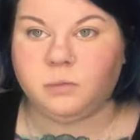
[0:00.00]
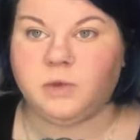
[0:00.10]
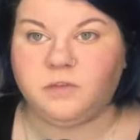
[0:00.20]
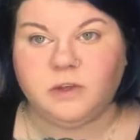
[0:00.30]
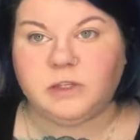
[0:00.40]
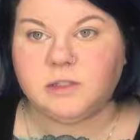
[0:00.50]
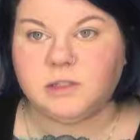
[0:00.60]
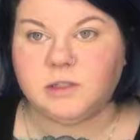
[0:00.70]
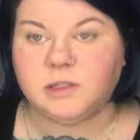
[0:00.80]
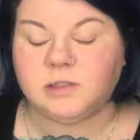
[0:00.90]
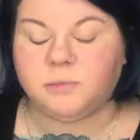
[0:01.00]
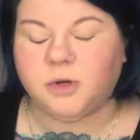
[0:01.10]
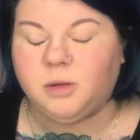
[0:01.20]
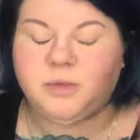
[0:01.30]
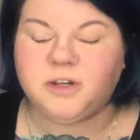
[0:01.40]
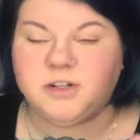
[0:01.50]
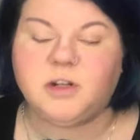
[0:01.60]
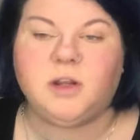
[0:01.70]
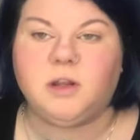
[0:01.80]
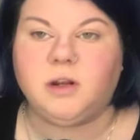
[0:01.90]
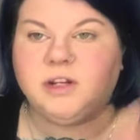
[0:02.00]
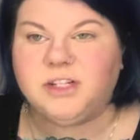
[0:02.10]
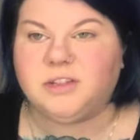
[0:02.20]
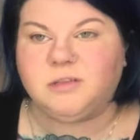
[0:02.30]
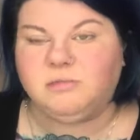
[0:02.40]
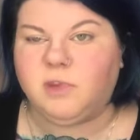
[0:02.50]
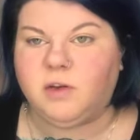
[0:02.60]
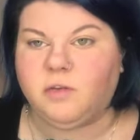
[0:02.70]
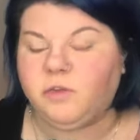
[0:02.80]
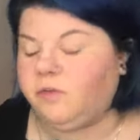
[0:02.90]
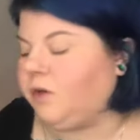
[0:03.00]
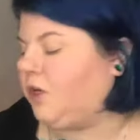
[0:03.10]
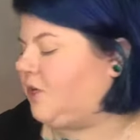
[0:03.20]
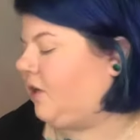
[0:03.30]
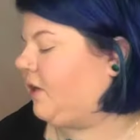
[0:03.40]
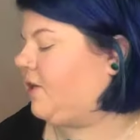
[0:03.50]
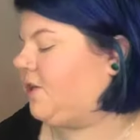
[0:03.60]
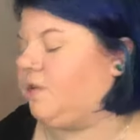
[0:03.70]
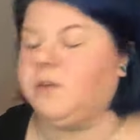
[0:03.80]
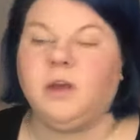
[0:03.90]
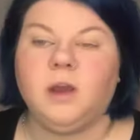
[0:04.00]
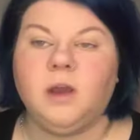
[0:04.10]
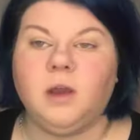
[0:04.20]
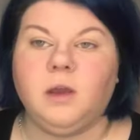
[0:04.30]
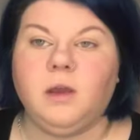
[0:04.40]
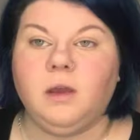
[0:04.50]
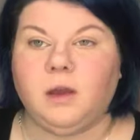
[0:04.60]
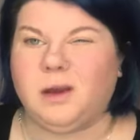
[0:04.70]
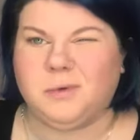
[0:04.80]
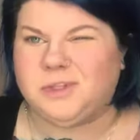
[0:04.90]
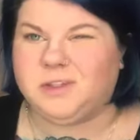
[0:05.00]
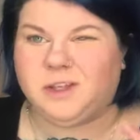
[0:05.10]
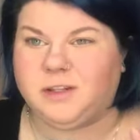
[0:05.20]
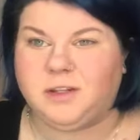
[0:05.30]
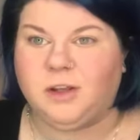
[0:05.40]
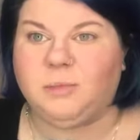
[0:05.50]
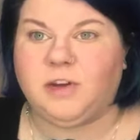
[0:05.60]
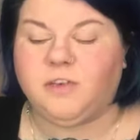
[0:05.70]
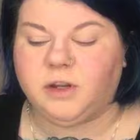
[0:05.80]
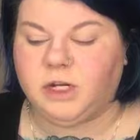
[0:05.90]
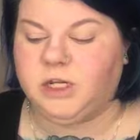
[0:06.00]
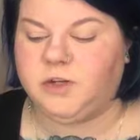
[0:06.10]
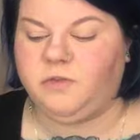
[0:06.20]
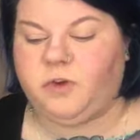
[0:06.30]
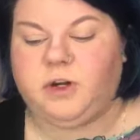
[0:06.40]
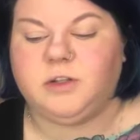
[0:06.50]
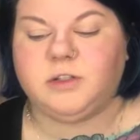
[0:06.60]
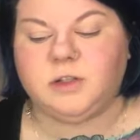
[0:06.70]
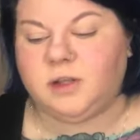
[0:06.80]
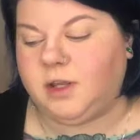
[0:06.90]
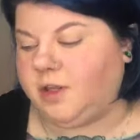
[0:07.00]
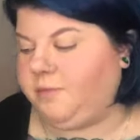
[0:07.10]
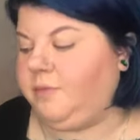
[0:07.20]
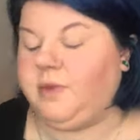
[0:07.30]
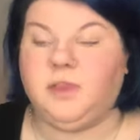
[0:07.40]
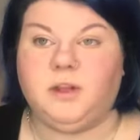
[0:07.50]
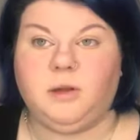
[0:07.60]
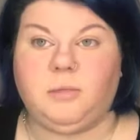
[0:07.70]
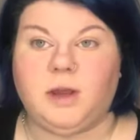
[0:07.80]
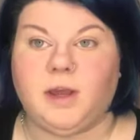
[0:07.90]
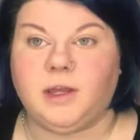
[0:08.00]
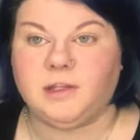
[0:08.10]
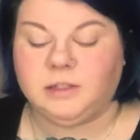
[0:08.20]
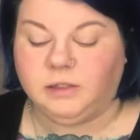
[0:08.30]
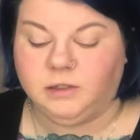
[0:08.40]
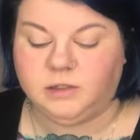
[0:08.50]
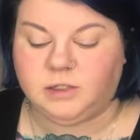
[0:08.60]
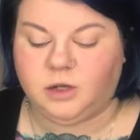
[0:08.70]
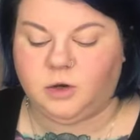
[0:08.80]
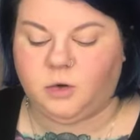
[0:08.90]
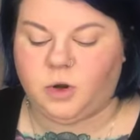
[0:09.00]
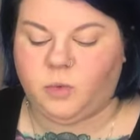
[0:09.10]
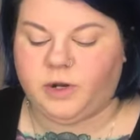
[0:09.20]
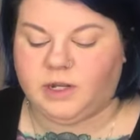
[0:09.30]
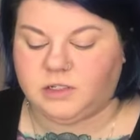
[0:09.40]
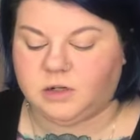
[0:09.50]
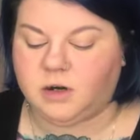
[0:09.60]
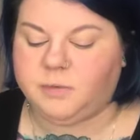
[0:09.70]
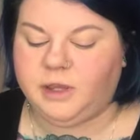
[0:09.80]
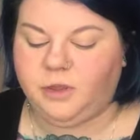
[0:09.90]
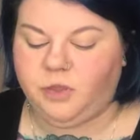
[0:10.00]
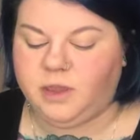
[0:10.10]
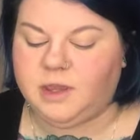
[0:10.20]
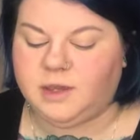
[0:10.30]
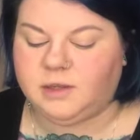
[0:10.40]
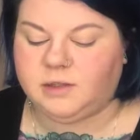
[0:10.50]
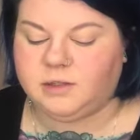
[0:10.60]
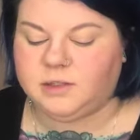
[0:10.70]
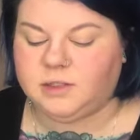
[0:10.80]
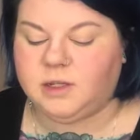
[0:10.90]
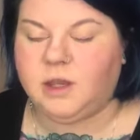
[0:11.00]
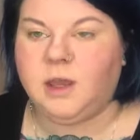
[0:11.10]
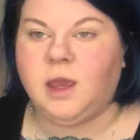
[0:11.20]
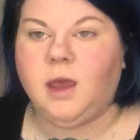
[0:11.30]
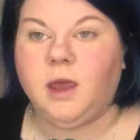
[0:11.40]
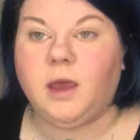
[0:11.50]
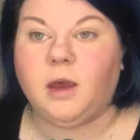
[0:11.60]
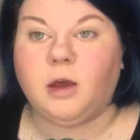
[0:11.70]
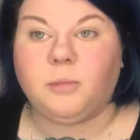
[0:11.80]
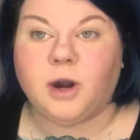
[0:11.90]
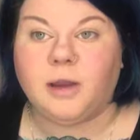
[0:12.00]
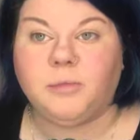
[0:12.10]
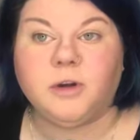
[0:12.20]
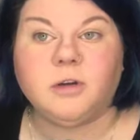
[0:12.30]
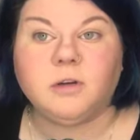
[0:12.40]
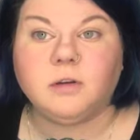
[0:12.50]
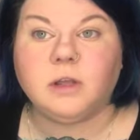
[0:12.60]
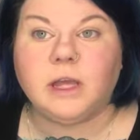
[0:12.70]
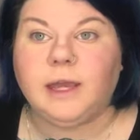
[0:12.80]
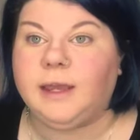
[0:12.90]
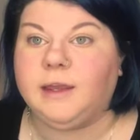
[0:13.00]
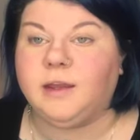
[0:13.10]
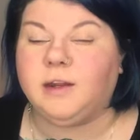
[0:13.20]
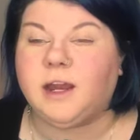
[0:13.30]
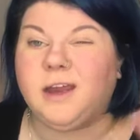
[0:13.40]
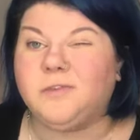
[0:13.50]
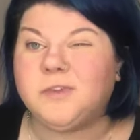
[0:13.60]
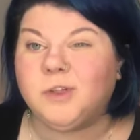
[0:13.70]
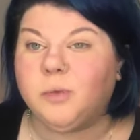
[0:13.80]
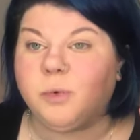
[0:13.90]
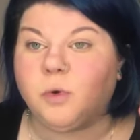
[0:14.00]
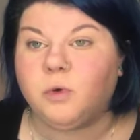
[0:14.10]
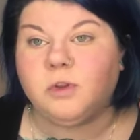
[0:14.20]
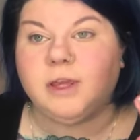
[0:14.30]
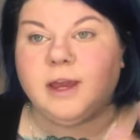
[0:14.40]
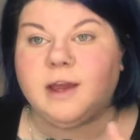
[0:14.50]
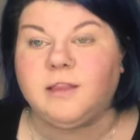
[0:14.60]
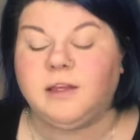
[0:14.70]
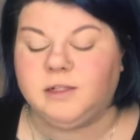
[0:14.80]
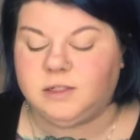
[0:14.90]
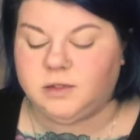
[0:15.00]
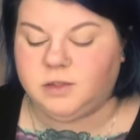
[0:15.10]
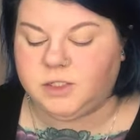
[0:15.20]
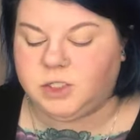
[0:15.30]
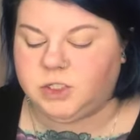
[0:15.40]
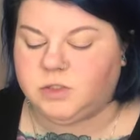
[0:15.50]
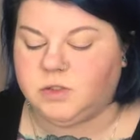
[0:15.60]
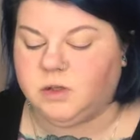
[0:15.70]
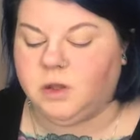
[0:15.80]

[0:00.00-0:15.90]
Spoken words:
my face is pretty much done. I just have a few finishing touches. I always like to do my foundation first, and then do my eyes. So what I start with is a primer, and I have super oily eyelids, so this is